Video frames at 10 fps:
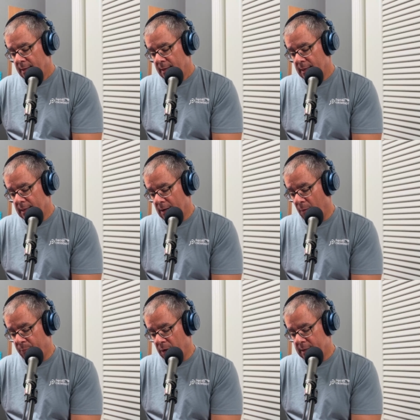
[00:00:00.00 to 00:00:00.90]

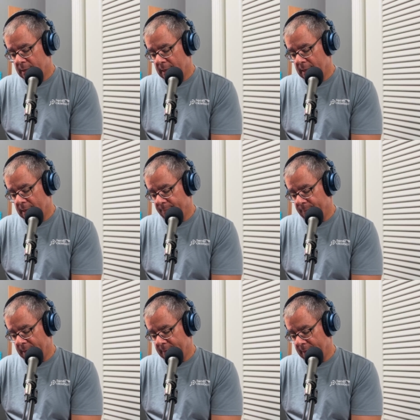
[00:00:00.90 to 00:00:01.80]
our book.
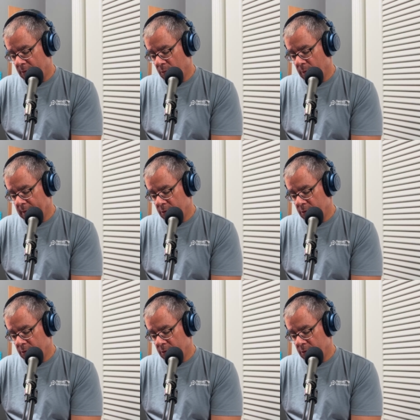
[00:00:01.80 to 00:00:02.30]
I think you will